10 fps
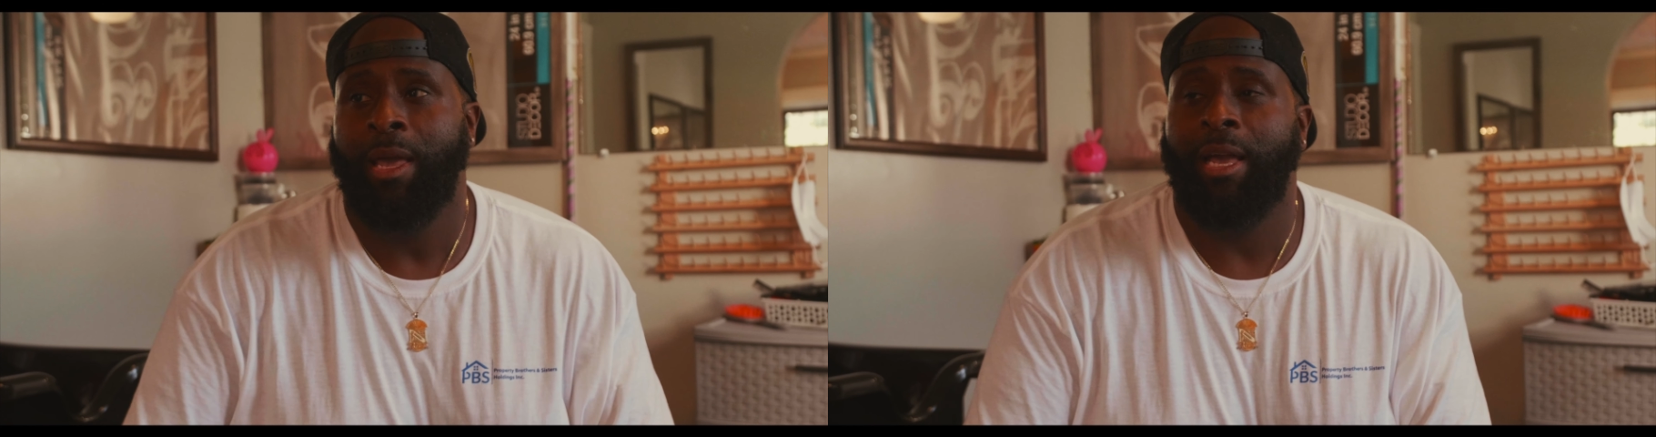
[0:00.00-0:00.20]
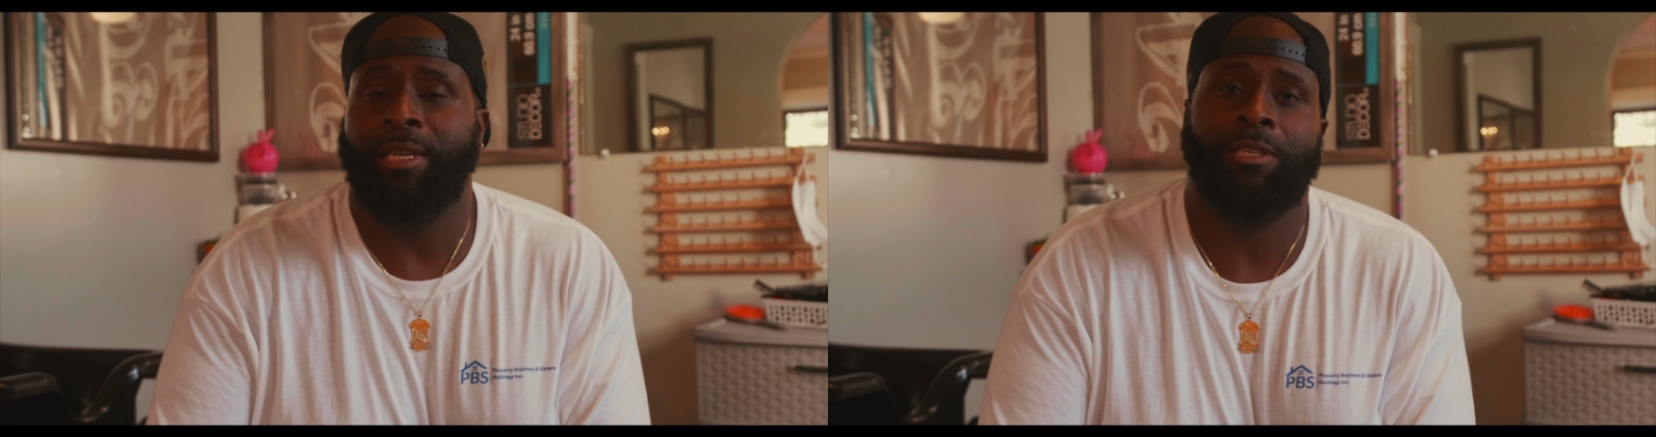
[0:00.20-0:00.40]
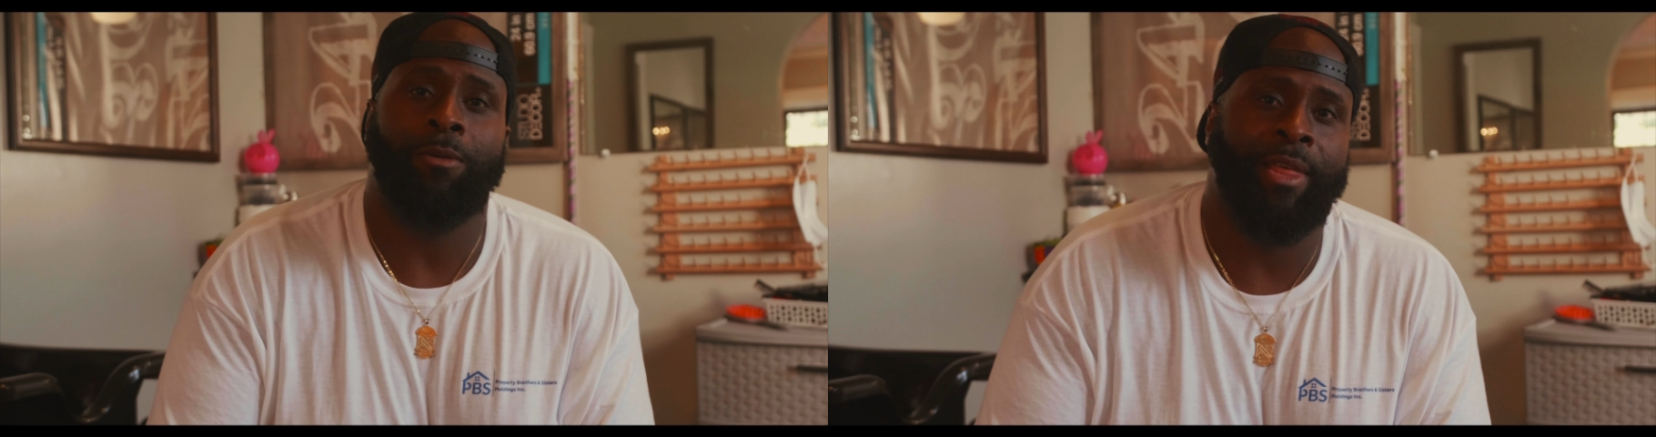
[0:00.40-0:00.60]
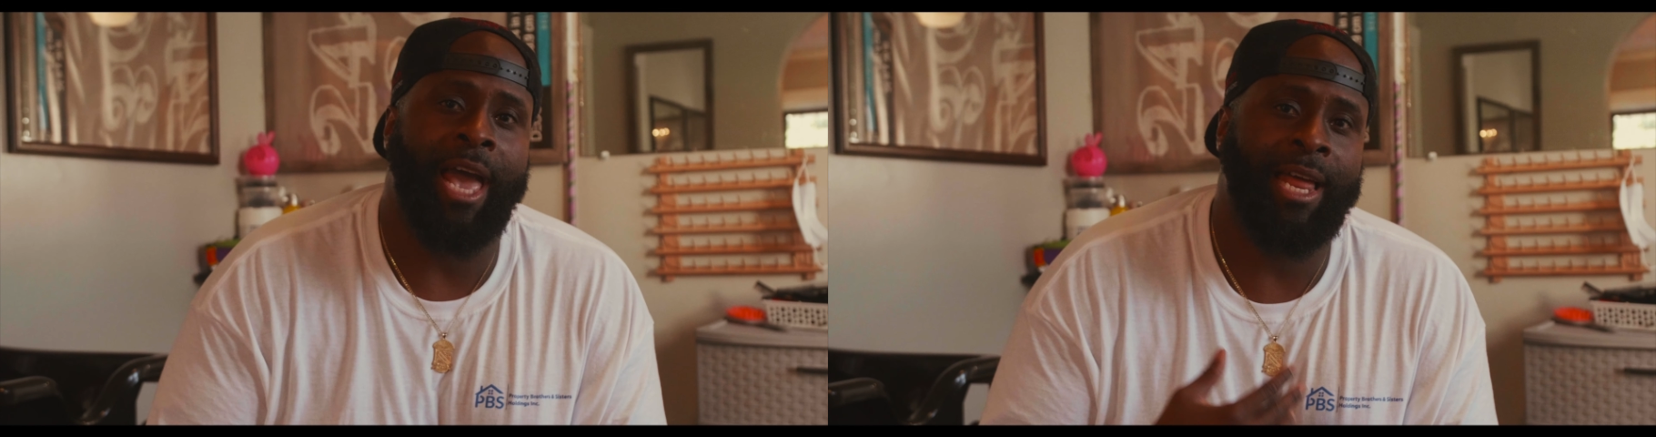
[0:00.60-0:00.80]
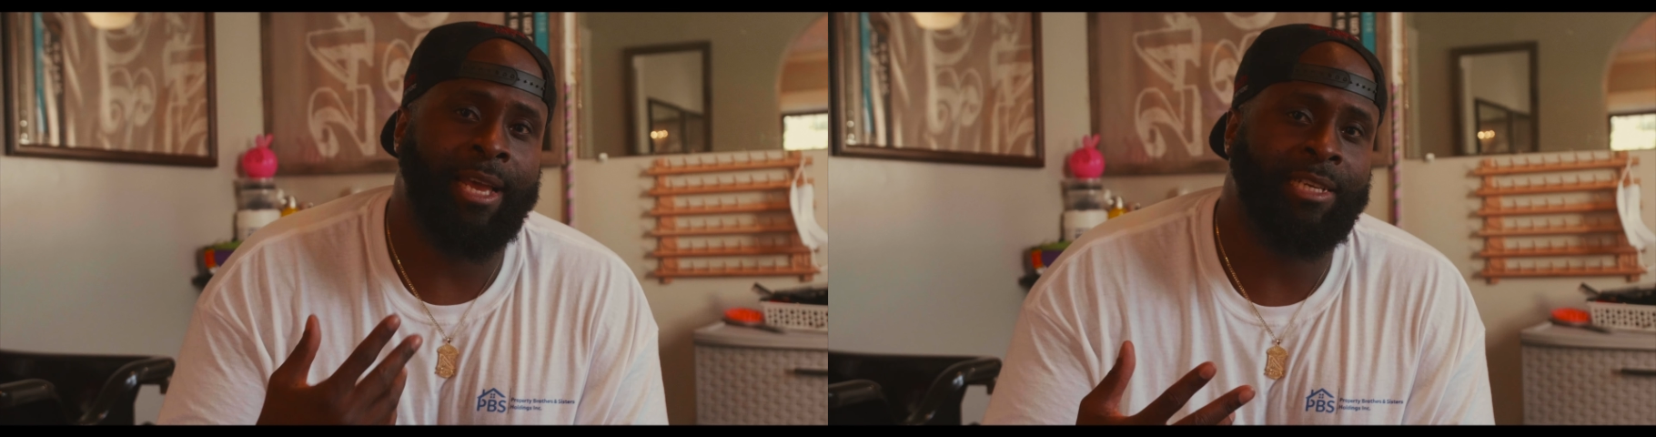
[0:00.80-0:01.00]
And so
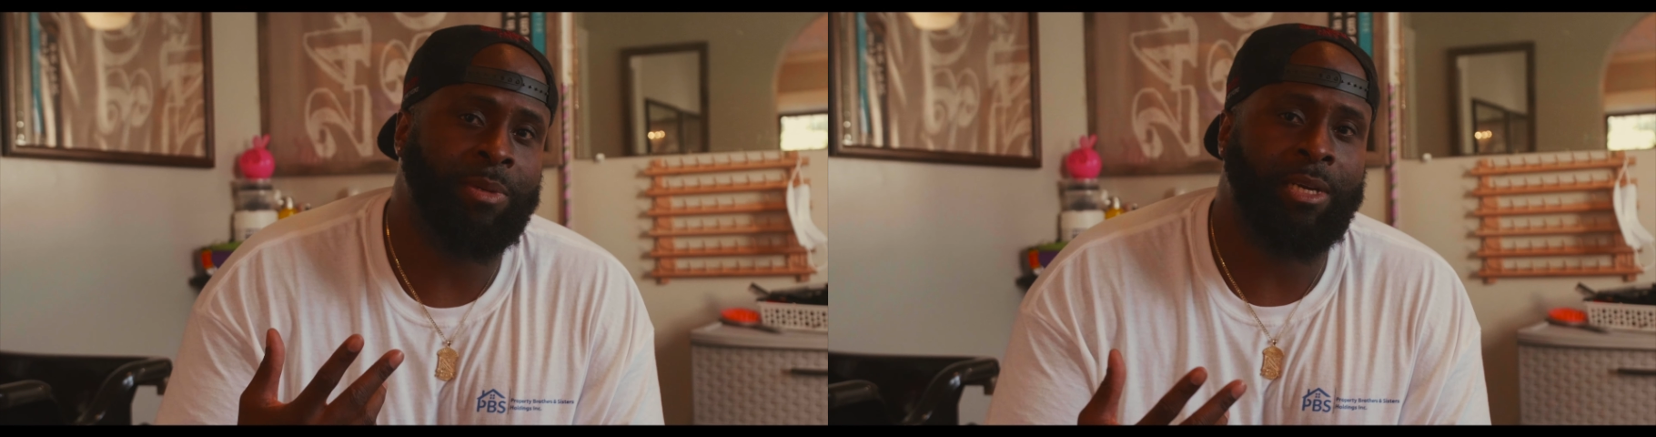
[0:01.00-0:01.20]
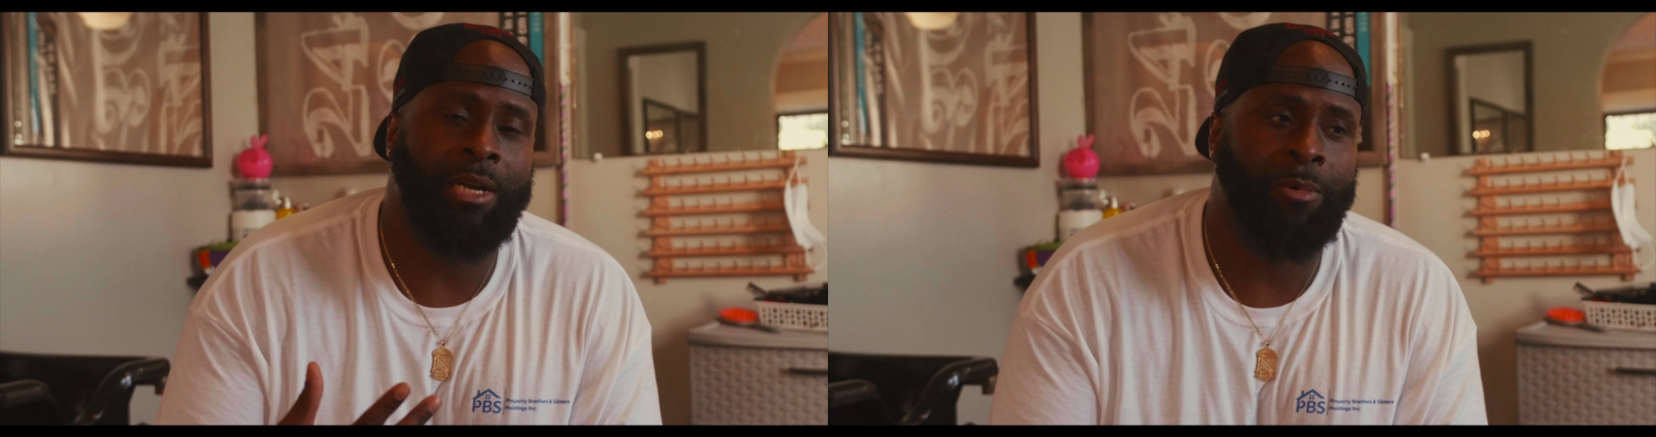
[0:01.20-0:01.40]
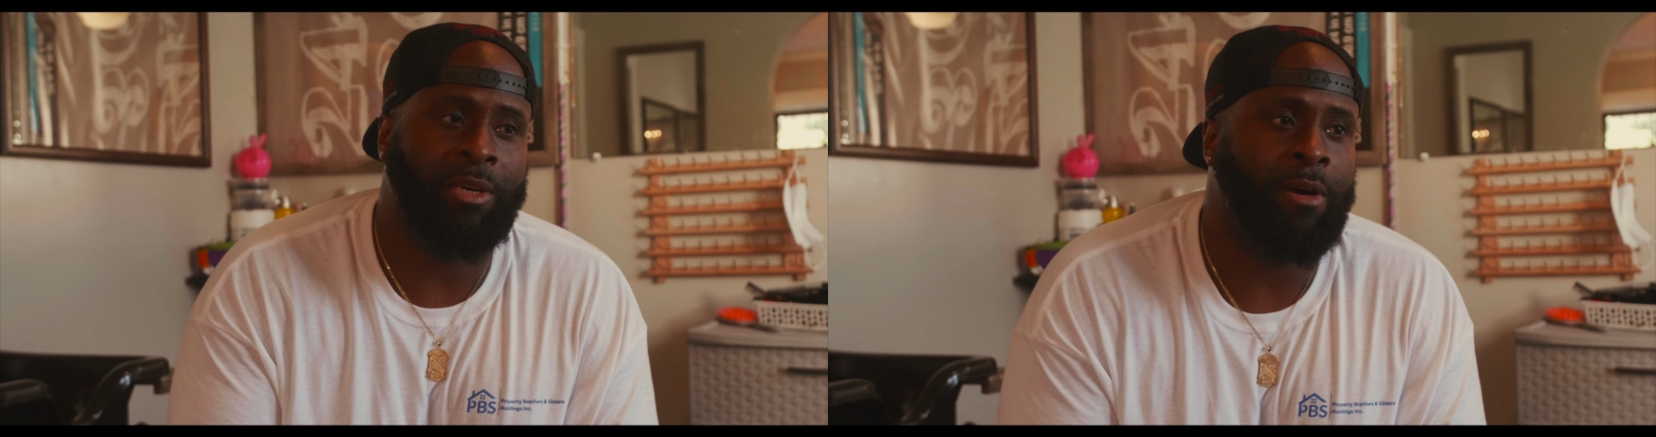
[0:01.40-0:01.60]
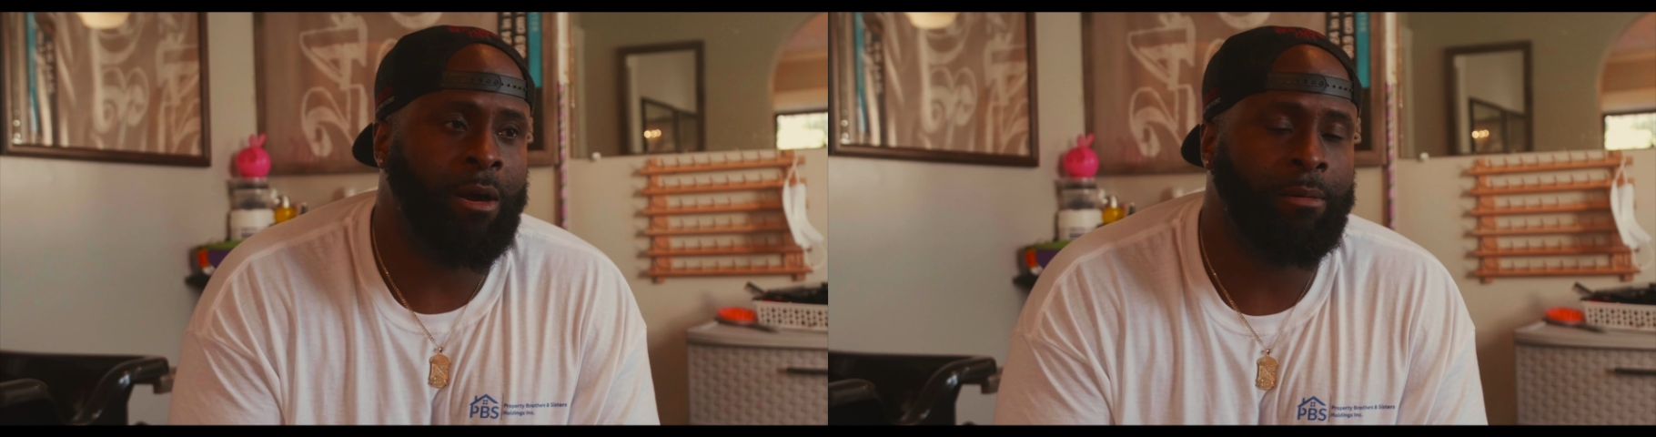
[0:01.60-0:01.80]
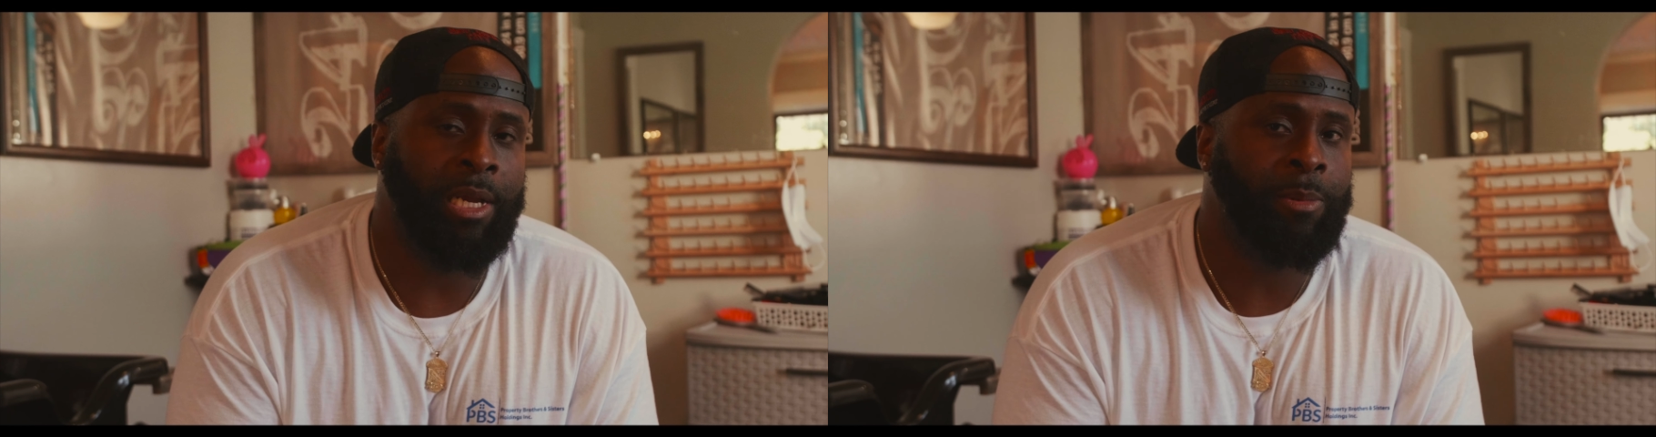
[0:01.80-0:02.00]
that has become one of
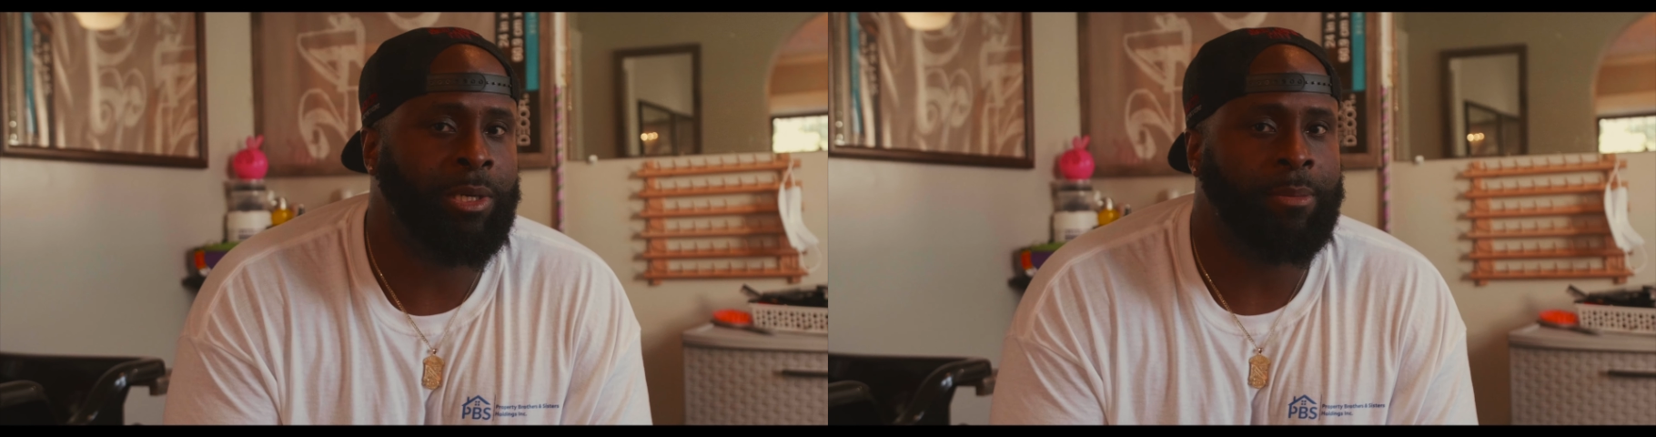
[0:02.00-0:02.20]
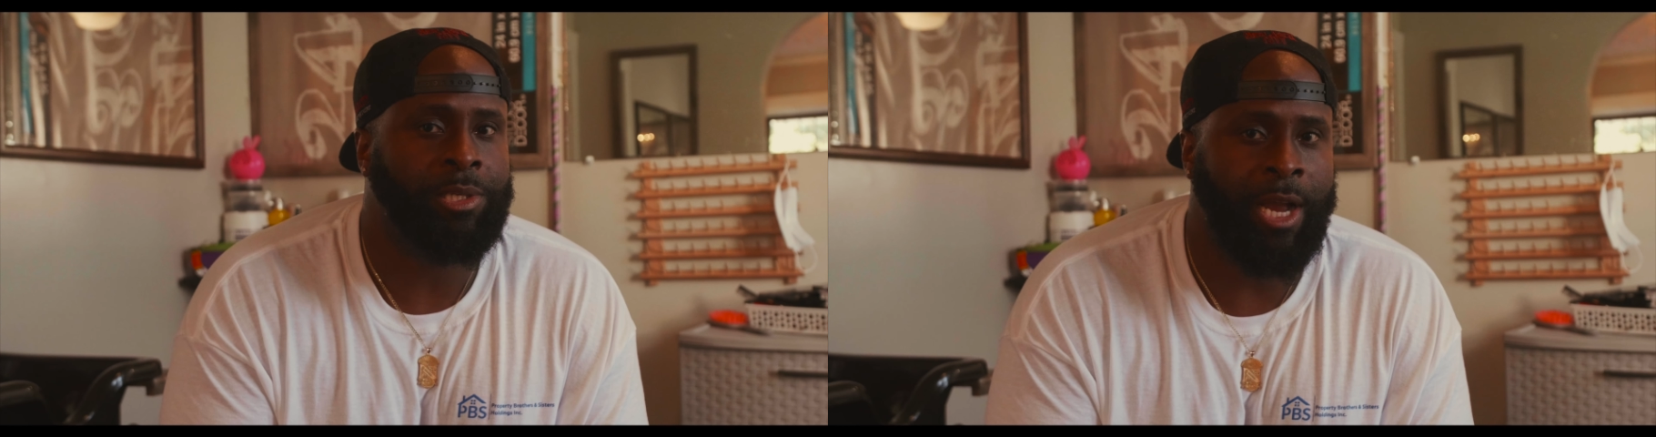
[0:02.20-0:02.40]
our number one